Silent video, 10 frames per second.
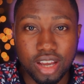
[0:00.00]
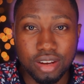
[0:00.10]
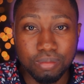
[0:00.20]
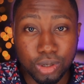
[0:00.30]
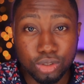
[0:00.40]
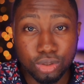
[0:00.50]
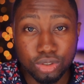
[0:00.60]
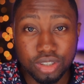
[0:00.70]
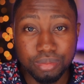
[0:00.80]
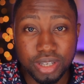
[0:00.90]
and most
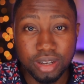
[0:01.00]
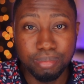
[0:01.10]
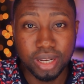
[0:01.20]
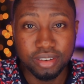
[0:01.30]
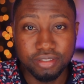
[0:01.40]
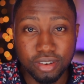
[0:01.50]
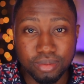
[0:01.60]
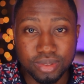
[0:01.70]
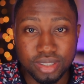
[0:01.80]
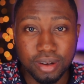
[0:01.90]
social media
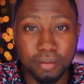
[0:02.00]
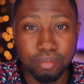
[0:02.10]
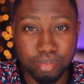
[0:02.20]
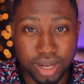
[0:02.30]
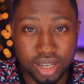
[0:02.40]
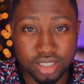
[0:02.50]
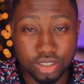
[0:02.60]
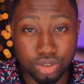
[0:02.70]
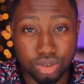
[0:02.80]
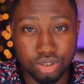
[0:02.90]
platforms banned
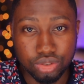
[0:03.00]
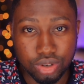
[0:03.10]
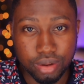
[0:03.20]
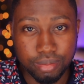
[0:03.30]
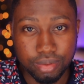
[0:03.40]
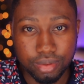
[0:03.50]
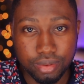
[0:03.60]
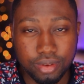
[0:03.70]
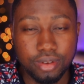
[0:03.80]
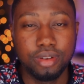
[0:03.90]
Donald Trump.
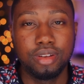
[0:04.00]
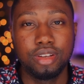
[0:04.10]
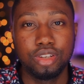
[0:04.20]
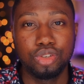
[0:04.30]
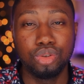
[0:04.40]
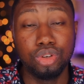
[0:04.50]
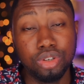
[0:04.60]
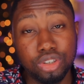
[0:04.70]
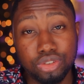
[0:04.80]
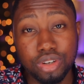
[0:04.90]
So
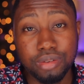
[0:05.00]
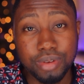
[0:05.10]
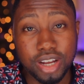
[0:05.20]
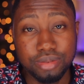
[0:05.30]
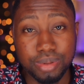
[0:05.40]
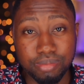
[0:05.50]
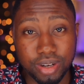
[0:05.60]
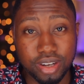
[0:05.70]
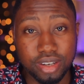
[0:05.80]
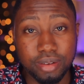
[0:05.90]
Donald Trump has been
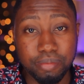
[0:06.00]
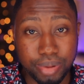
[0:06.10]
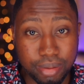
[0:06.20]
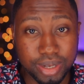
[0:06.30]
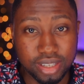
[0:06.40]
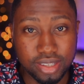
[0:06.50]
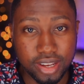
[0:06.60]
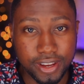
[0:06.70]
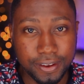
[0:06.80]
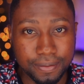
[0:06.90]
banned
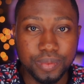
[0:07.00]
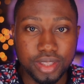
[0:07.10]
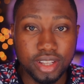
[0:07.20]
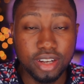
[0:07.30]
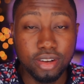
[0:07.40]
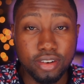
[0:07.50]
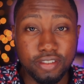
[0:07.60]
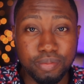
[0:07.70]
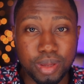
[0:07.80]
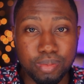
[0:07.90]
permanently. There are a lot
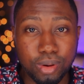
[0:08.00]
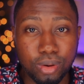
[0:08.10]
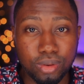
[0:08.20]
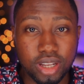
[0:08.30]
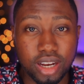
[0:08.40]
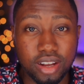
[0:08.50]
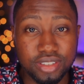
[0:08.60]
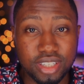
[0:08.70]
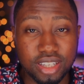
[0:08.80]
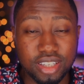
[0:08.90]
of people that have
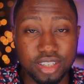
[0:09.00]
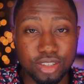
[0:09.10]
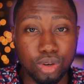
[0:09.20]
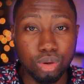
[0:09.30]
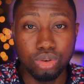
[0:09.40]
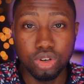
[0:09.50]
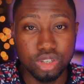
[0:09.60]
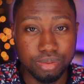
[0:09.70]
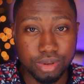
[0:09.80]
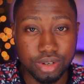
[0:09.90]
started this whole
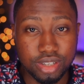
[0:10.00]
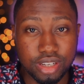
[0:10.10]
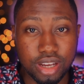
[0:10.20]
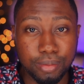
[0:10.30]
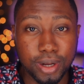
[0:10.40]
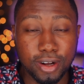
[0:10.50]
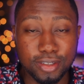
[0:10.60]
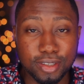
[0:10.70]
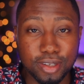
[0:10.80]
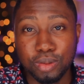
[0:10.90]
conspiracy about